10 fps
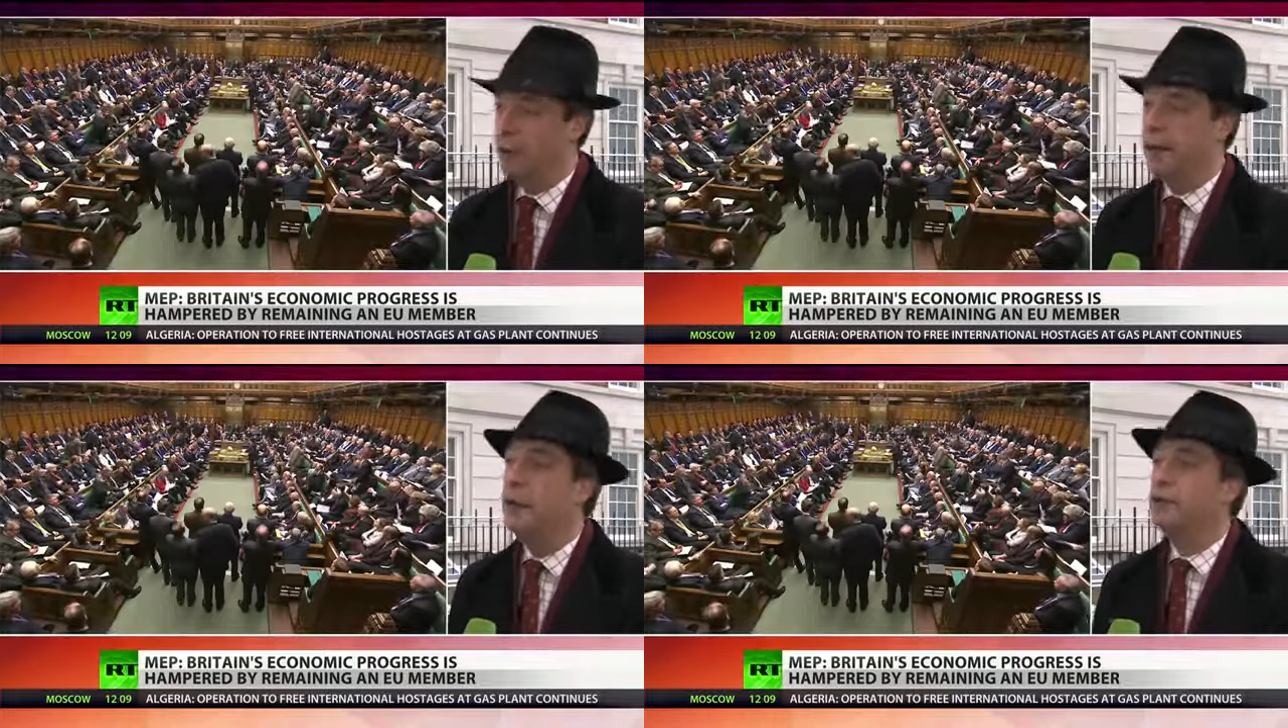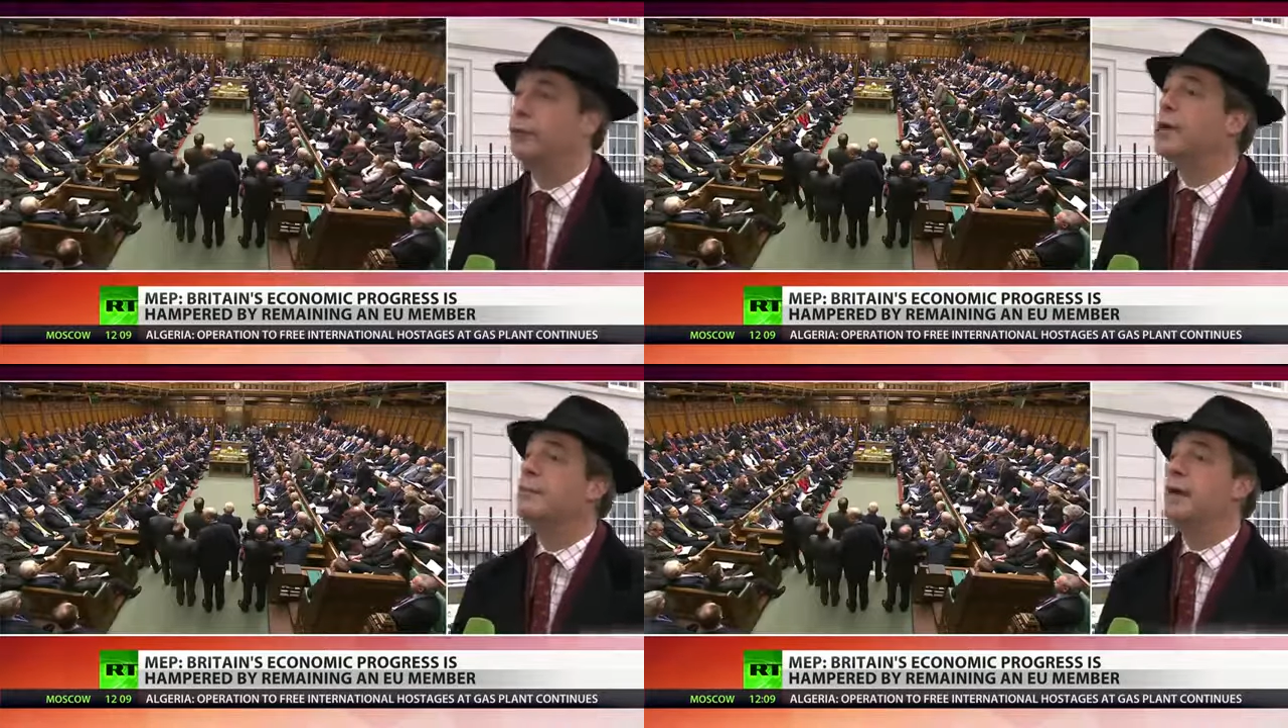
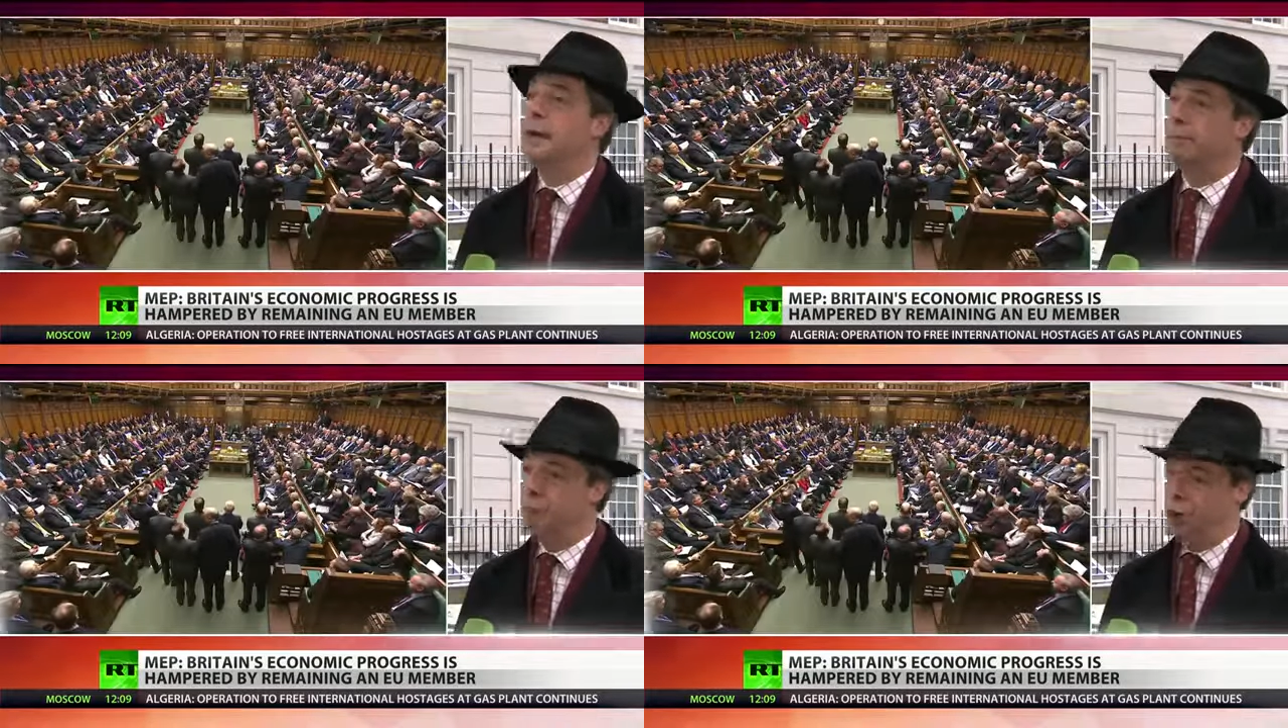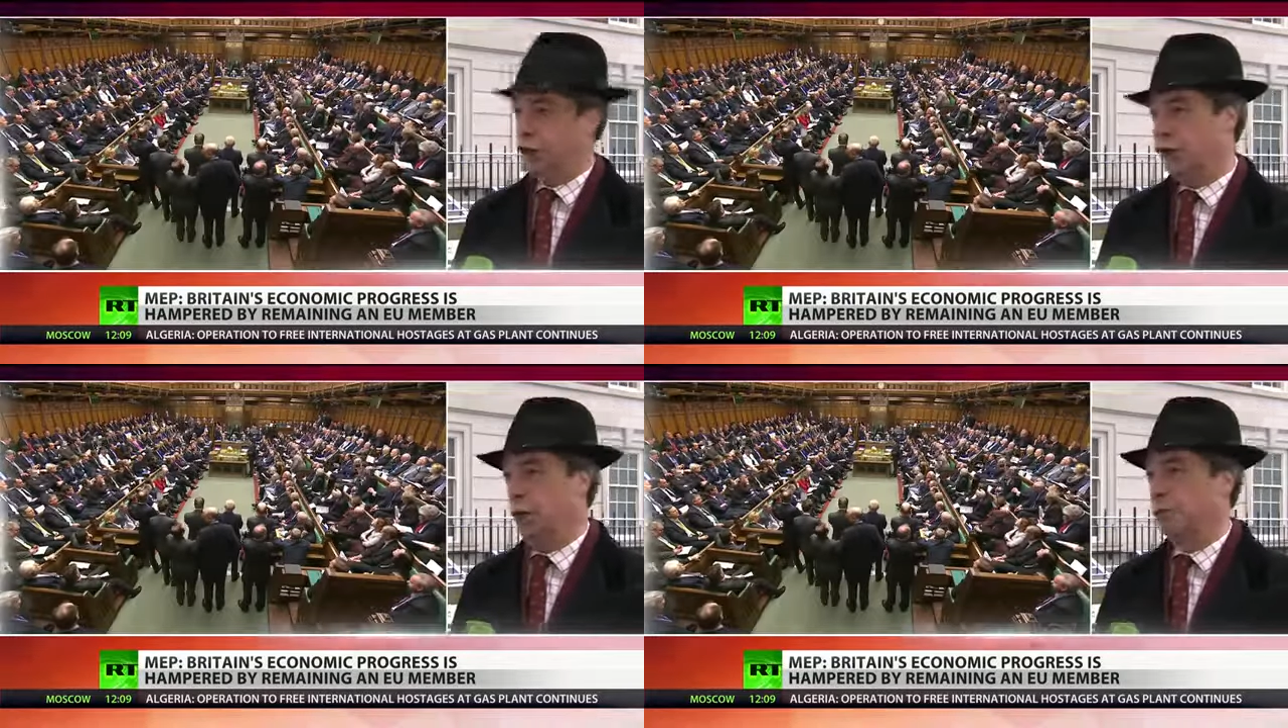3 million
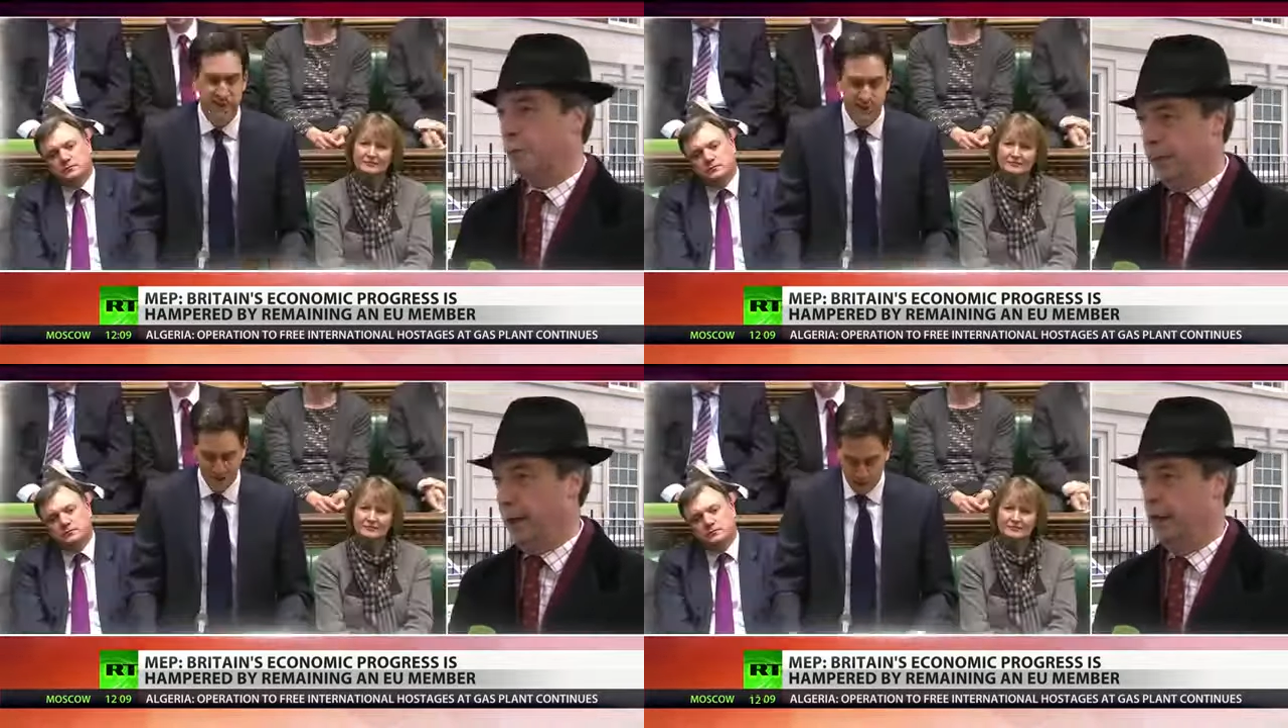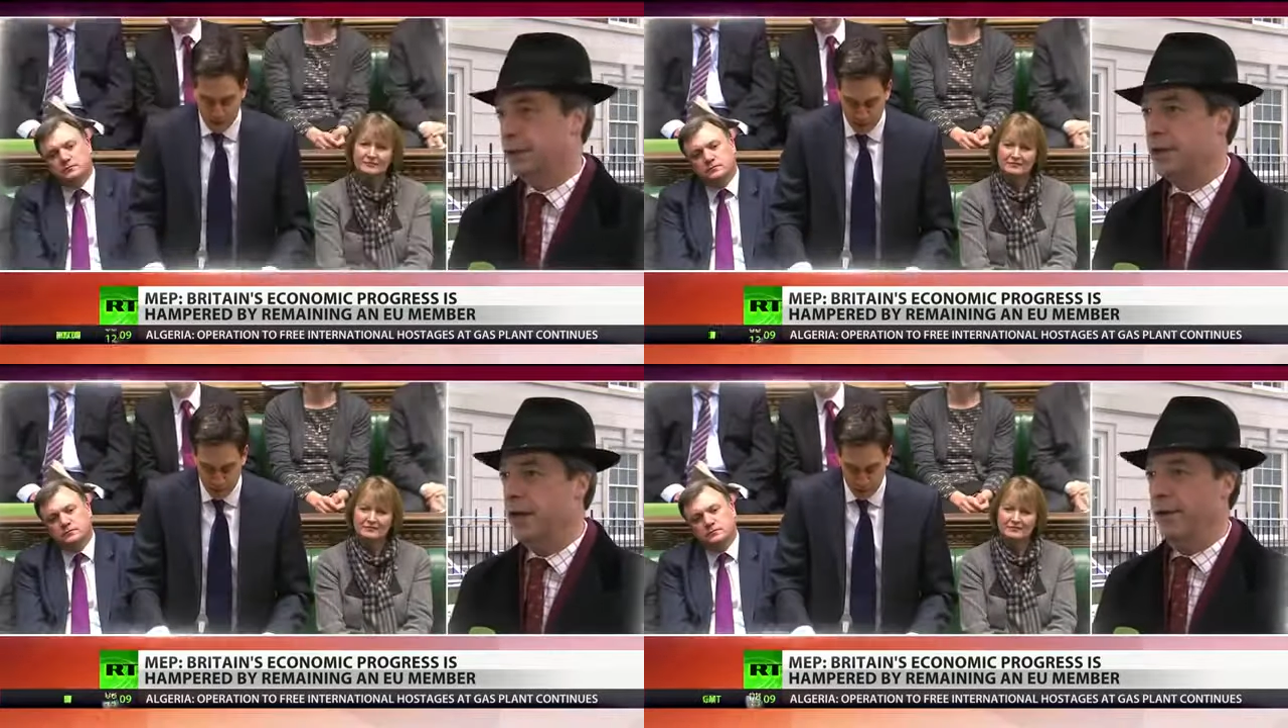British jobs would be
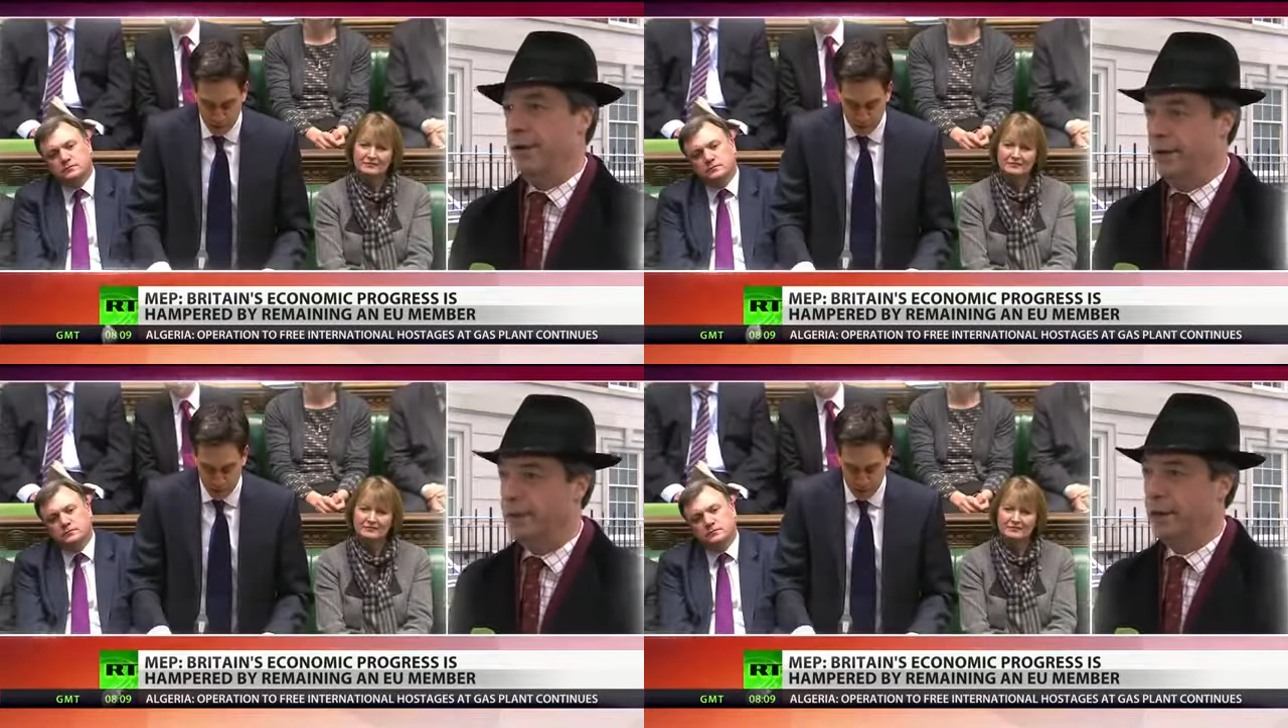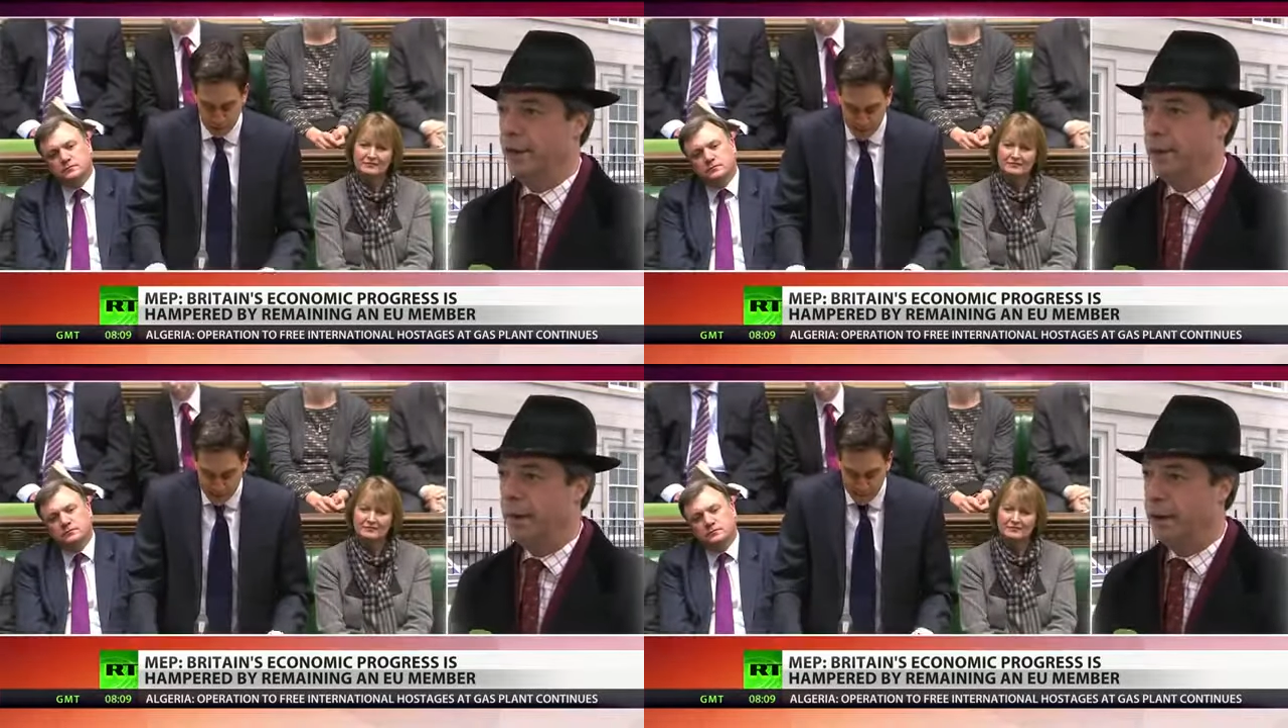lost if we left the
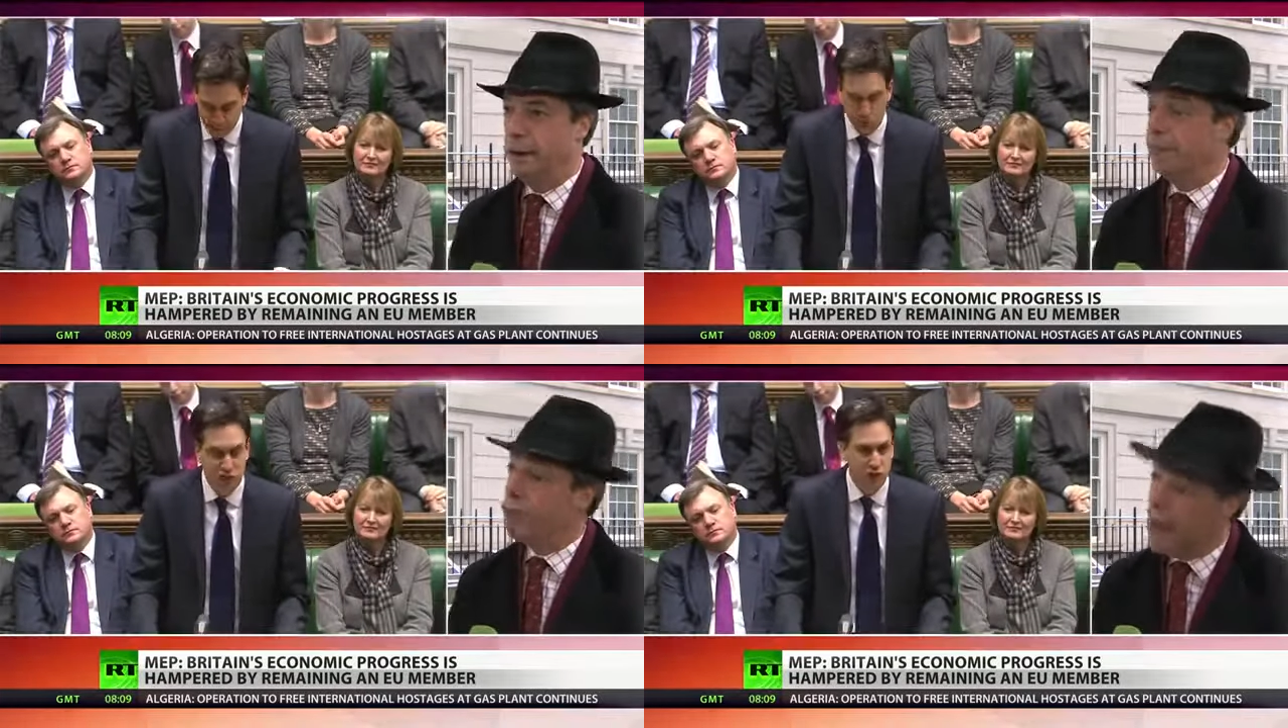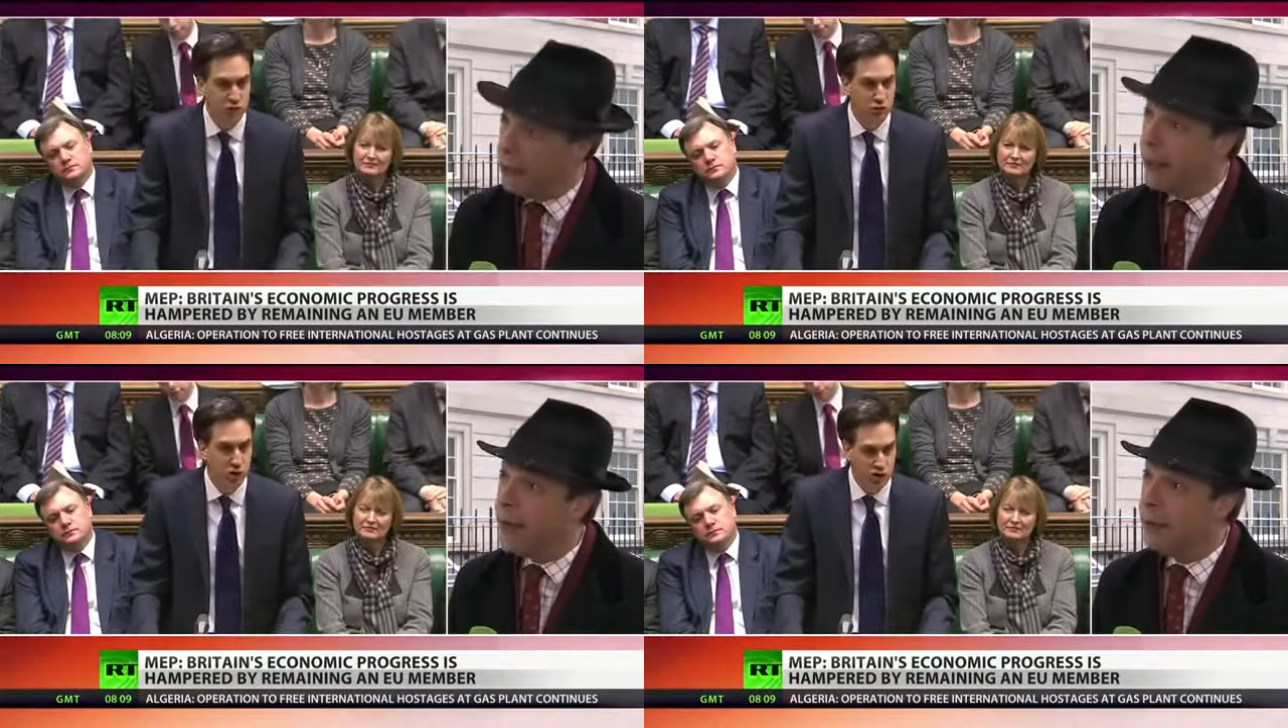European Union.
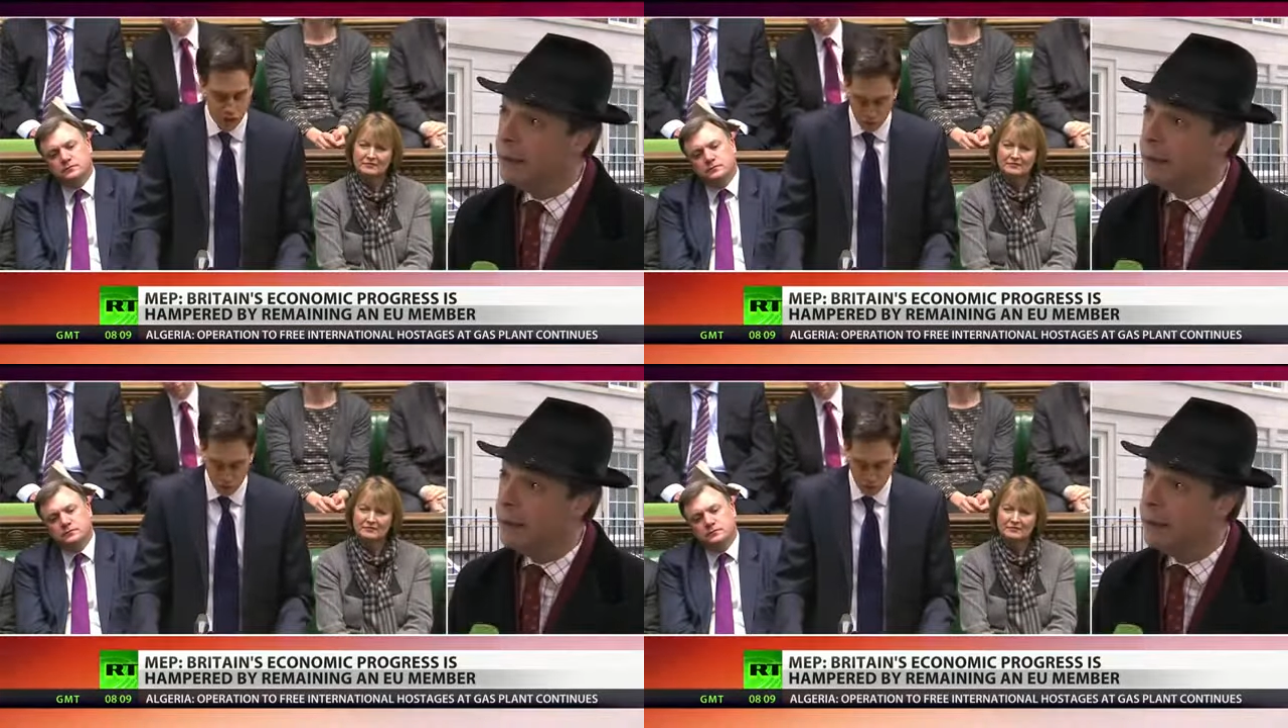Really?